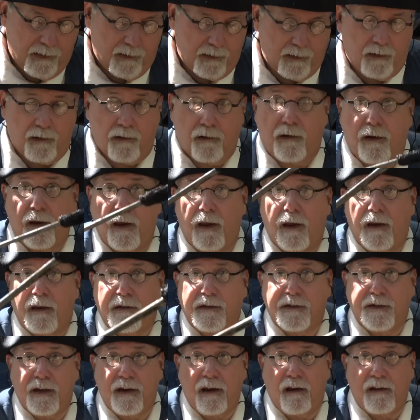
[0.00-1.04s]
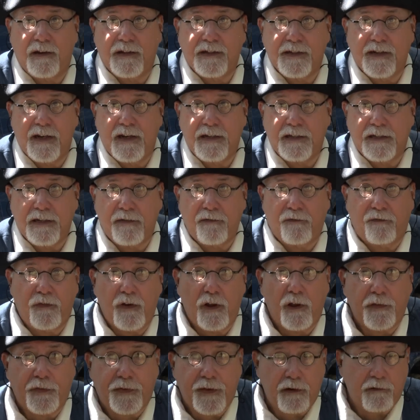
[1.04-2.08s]
Okay, see how it's nice and
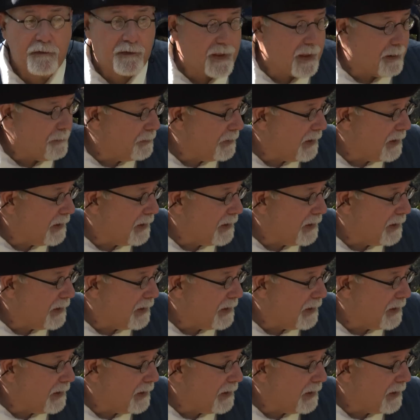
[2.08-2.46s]
filthy with that